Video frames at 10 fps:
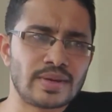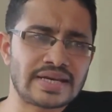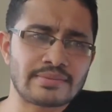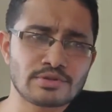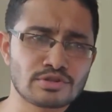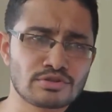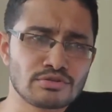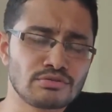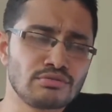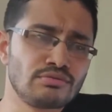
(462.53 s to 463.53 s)
When it
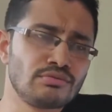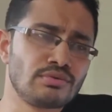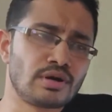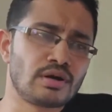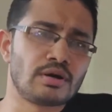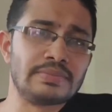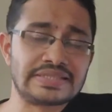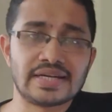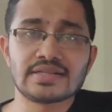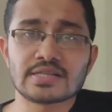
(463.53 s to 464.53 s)
comes to
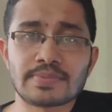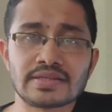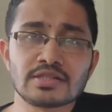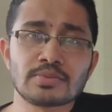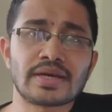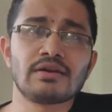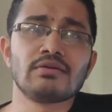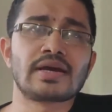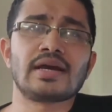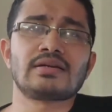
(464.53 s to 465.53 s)
miscellaneous expenses, we
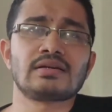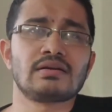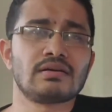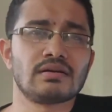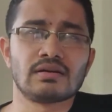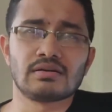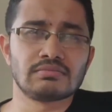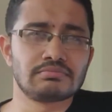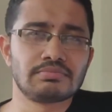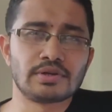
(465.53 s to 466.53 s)
can look at
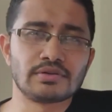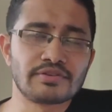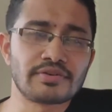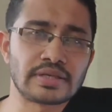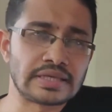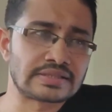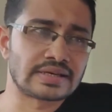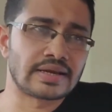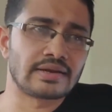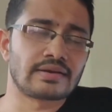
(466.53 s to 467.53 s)
different
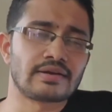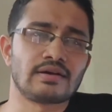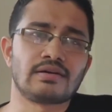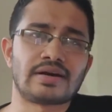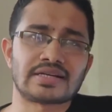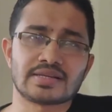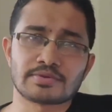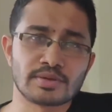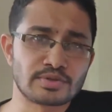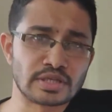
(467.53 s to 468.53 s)
things like our
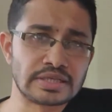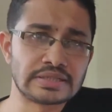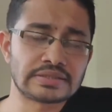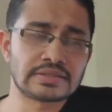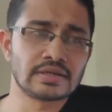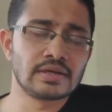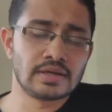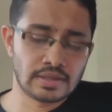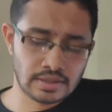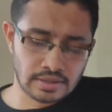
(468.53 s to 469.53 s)
subscription list.
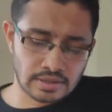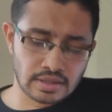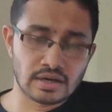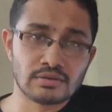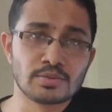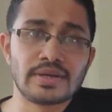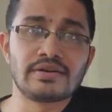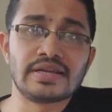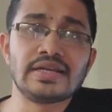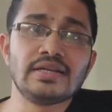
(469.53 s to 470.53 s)
Do
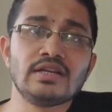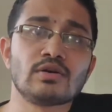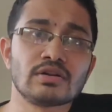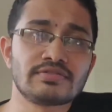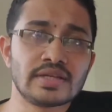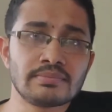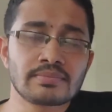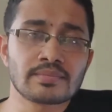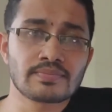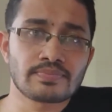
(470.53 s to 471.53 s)
we really need all of
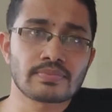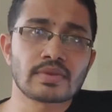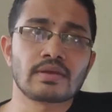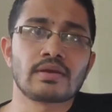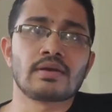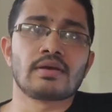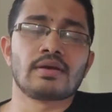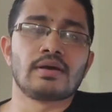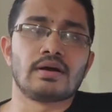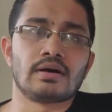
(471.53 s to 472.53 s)
them?
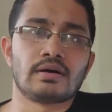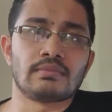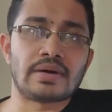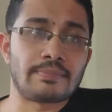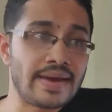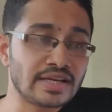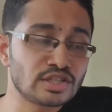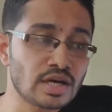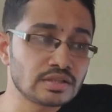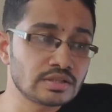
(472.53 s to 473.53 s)
Our
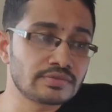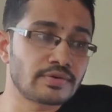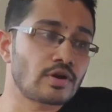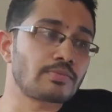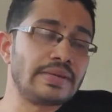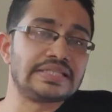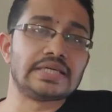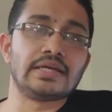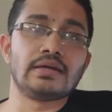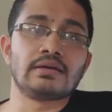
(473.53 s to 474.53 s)
bank charges for not
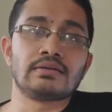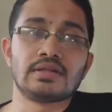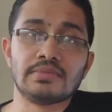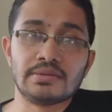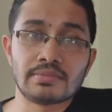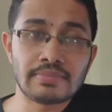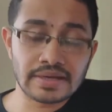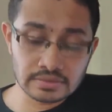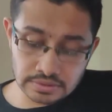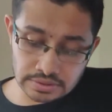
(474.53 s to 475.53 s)
maintaining the minimum
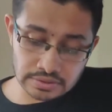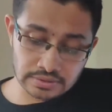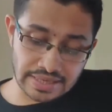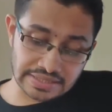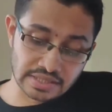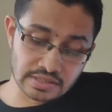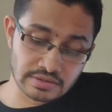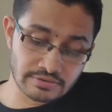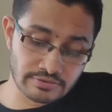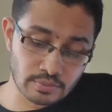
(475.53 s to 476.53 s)
balance,
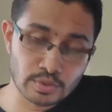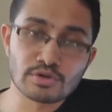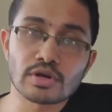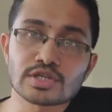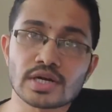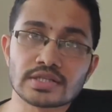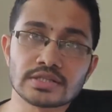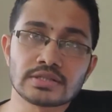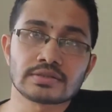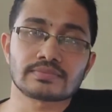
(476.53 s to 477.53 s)
excessive withdrawal
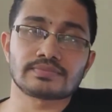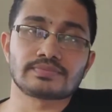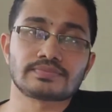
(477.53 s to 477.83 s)
charges,